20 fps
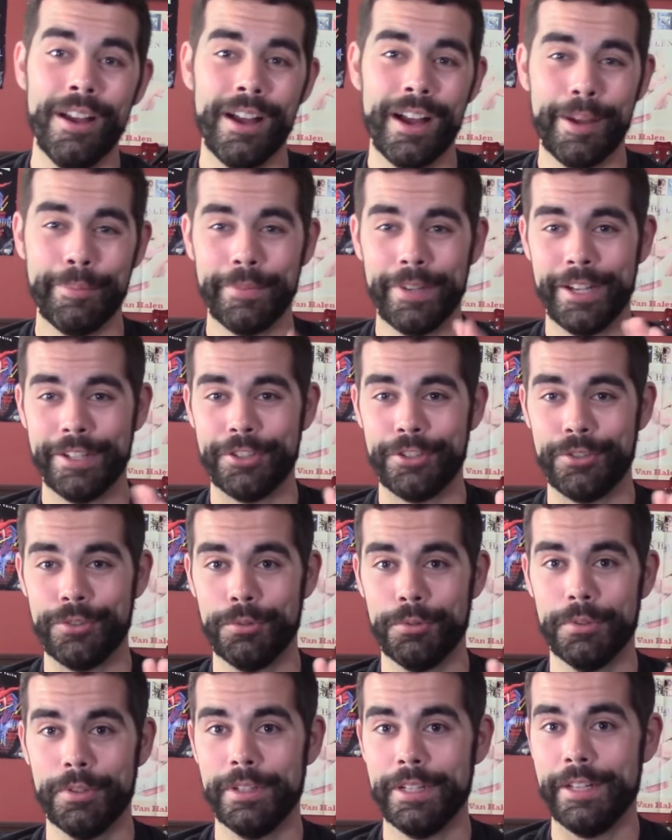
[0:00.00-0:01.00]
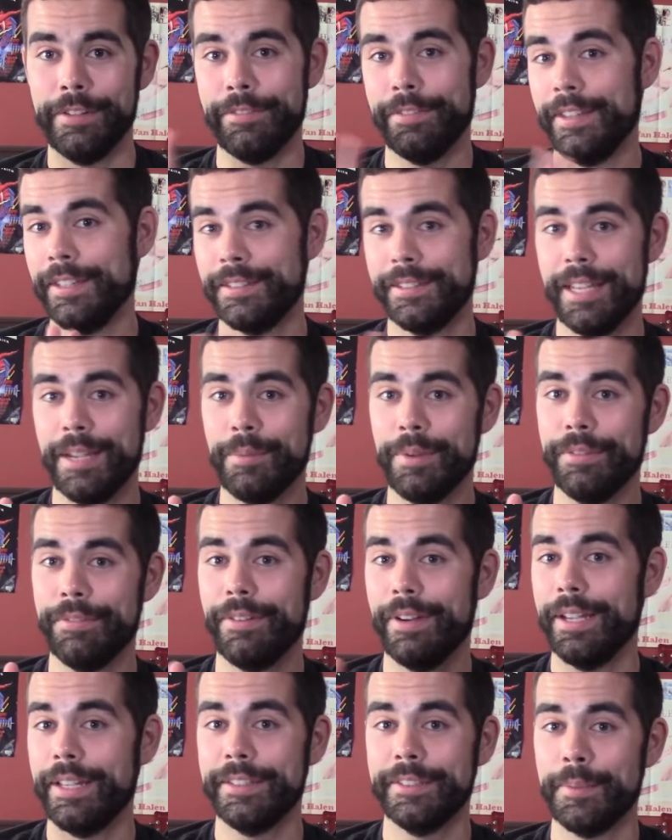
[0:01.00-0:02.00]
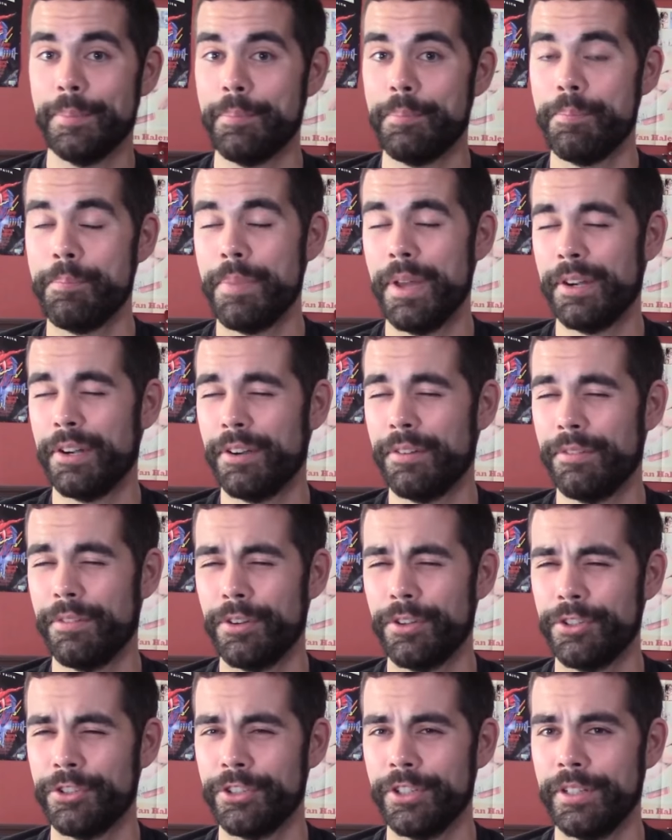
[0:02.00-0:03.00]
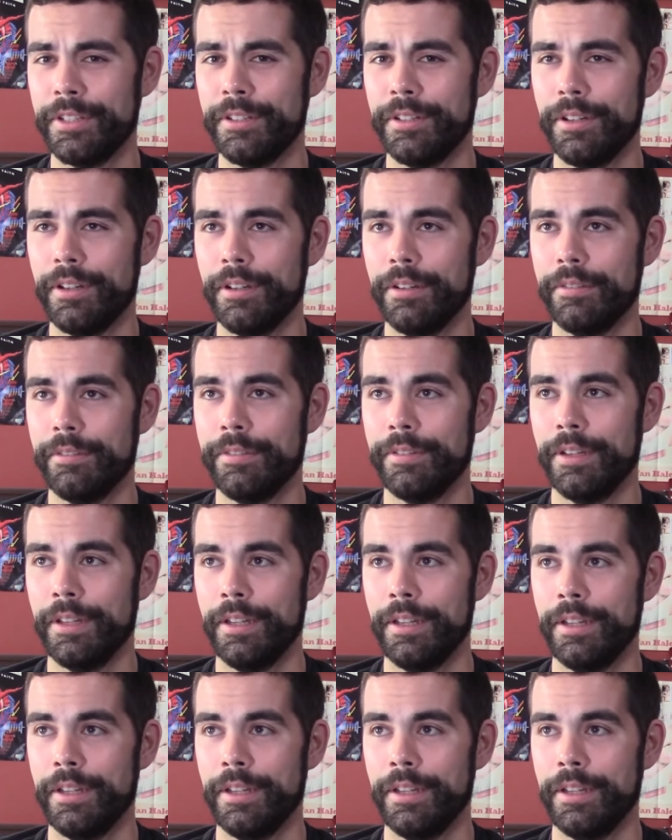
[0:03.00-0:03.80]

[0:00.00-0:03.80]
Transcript: I'm not sure if This Day We Fight is a better version of